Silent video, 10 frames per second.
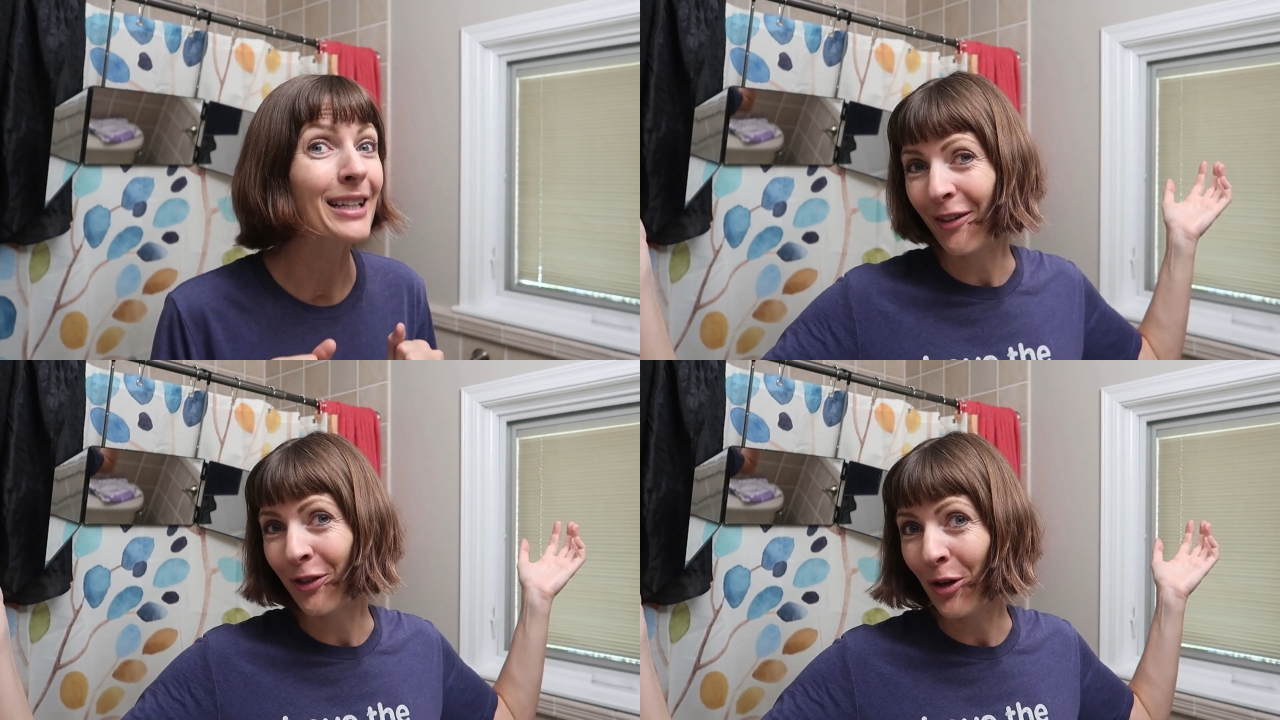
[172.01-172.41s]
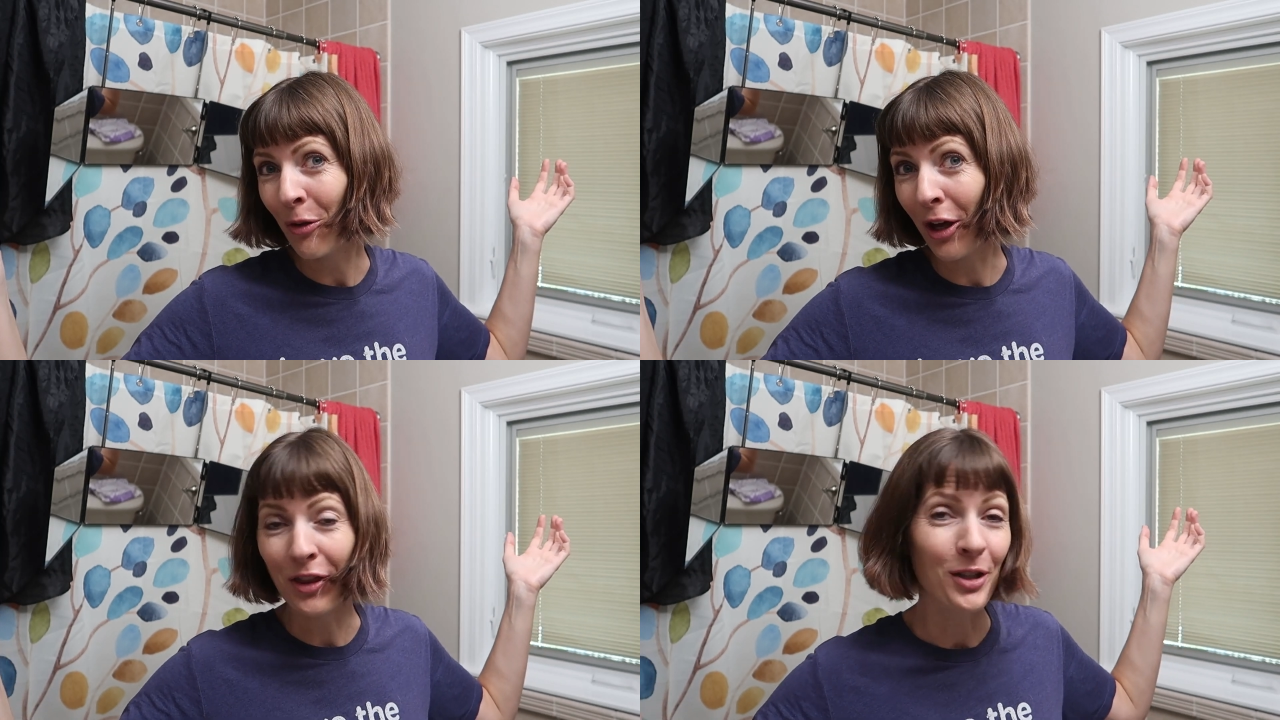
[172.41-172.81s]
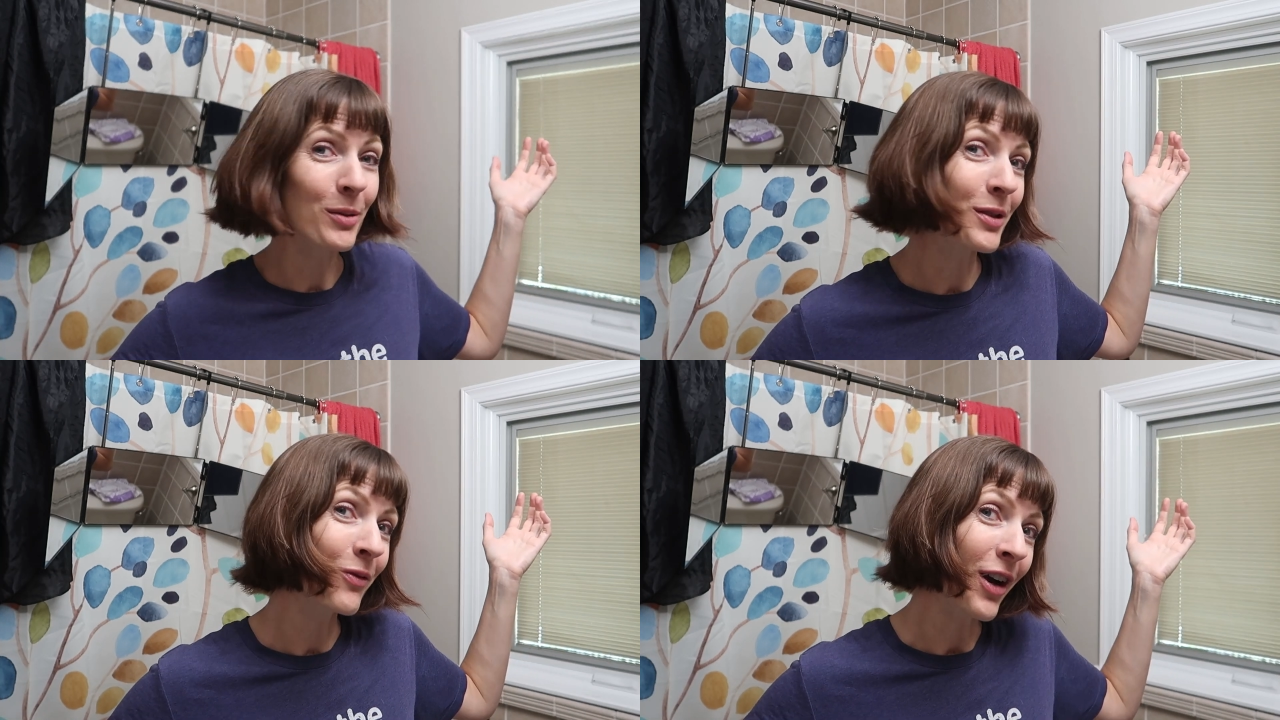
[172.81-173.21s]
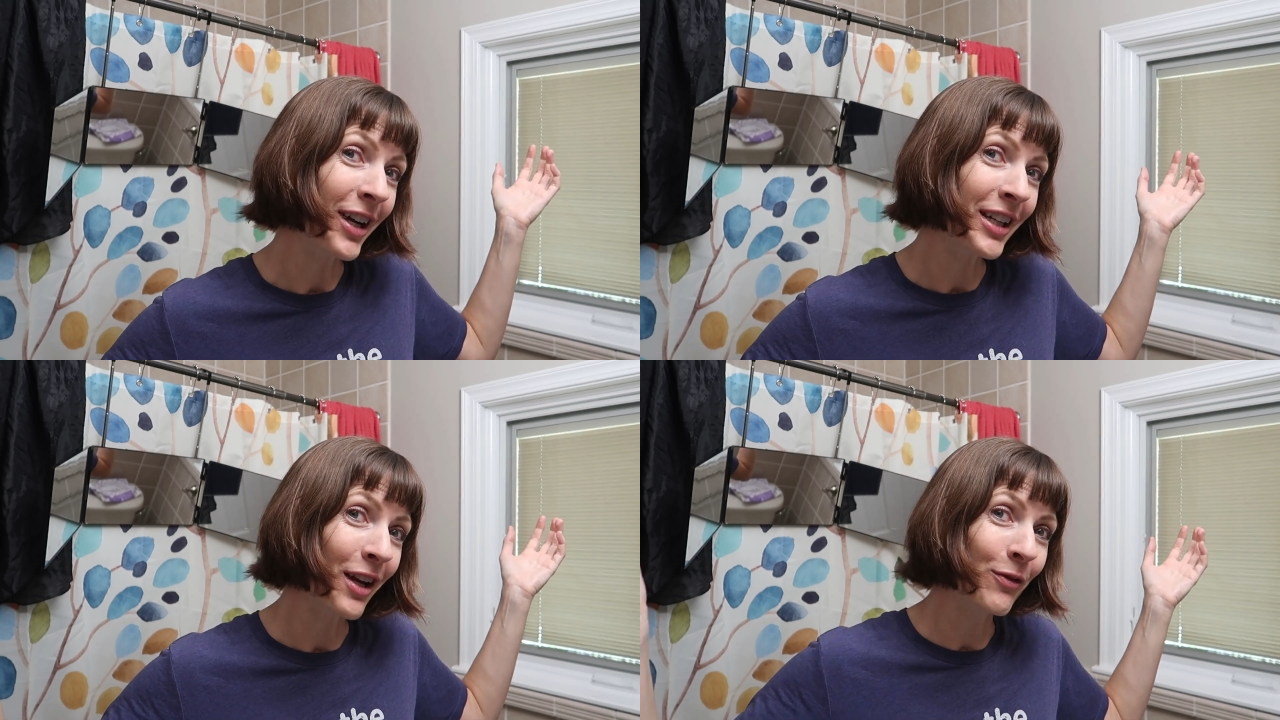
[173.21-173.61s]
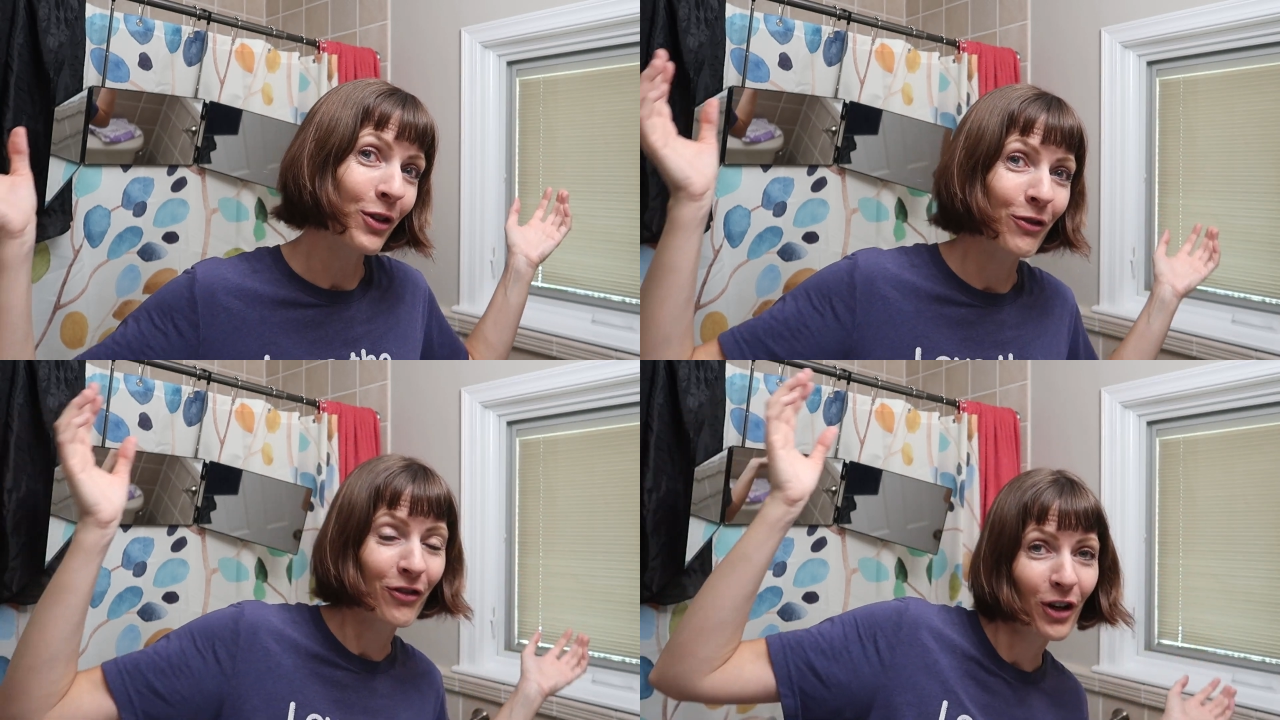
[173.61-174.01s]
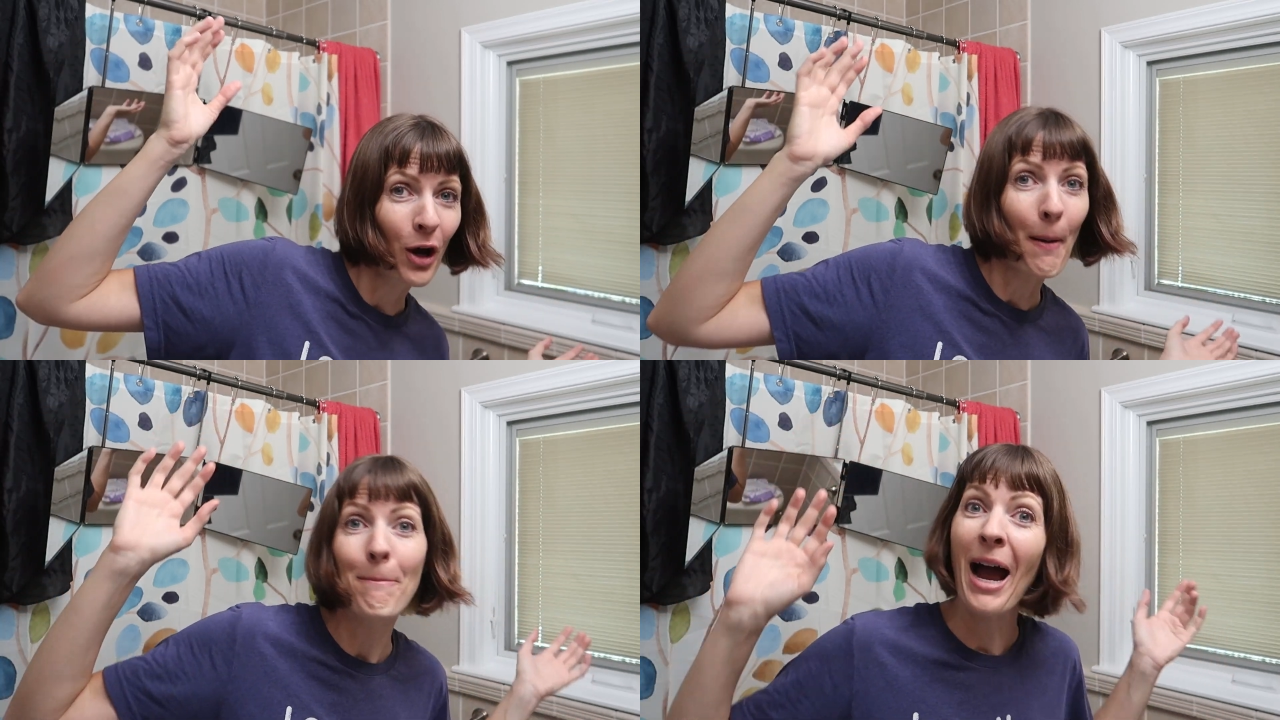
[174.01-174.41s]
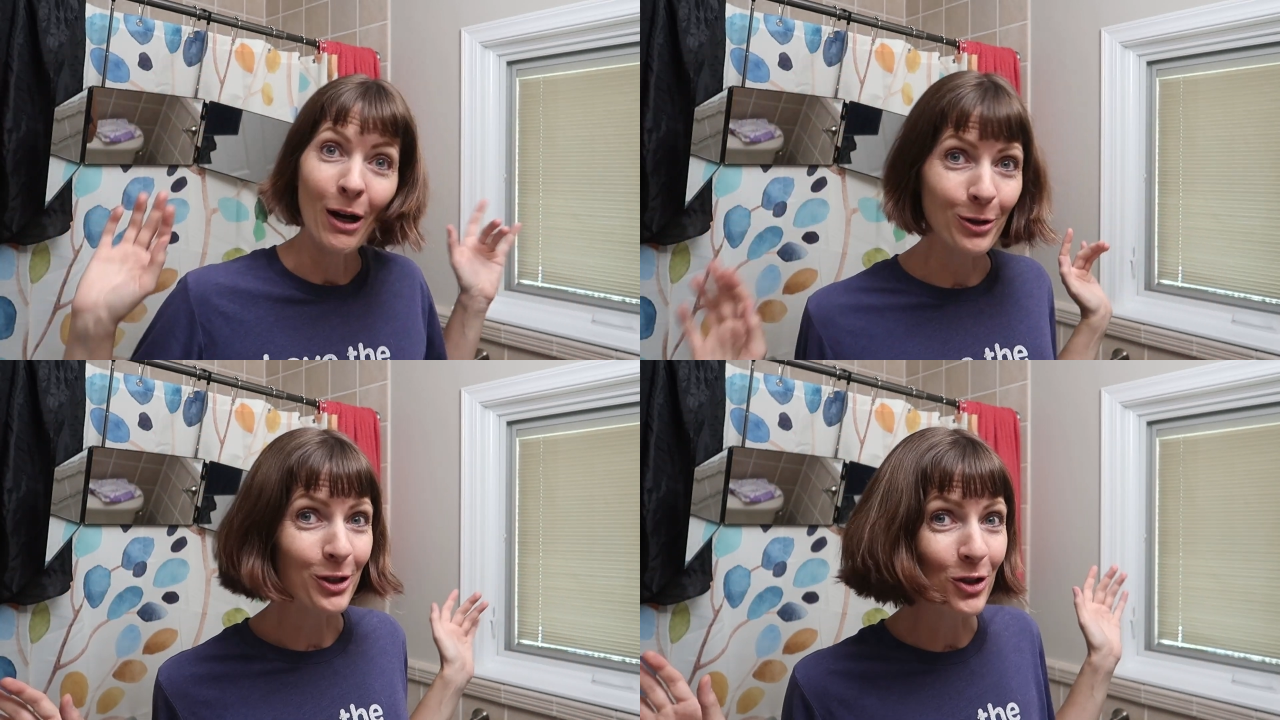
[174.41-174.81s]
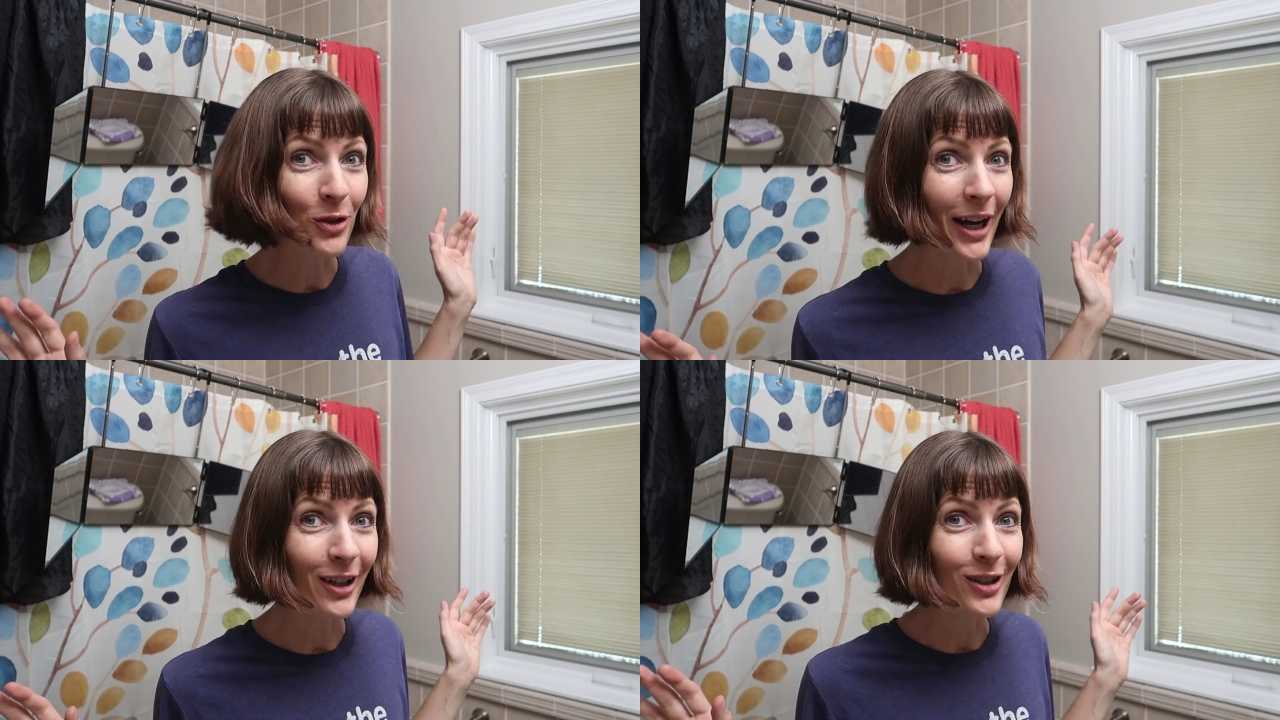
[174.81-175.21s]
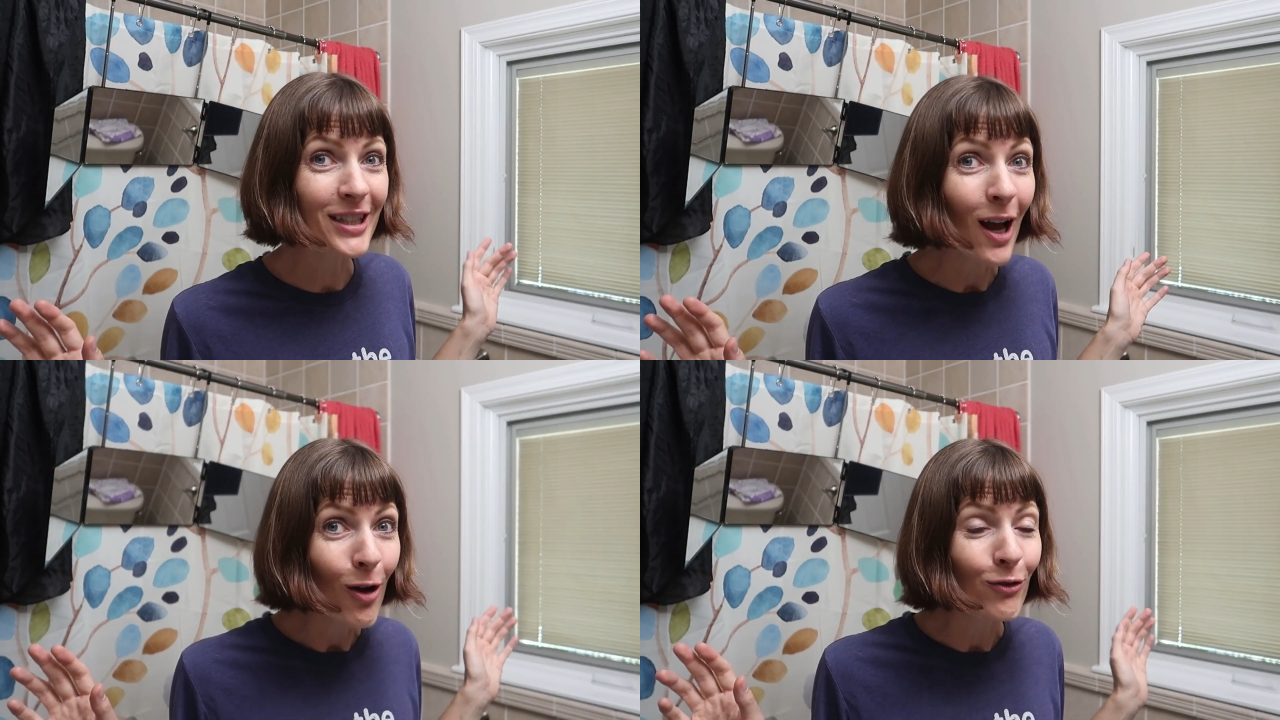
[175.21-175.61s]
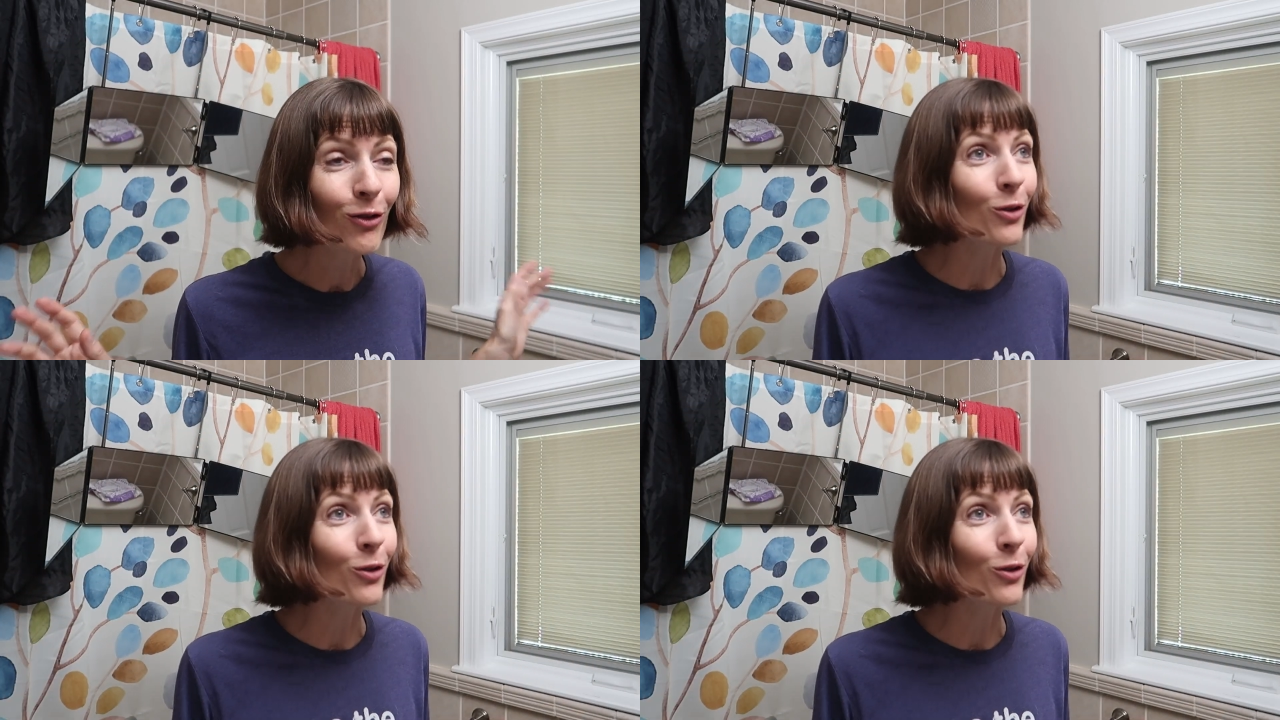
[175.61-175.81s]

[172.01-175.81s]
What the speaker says: If you thought this was fun, if you feel empowered to try it yourself,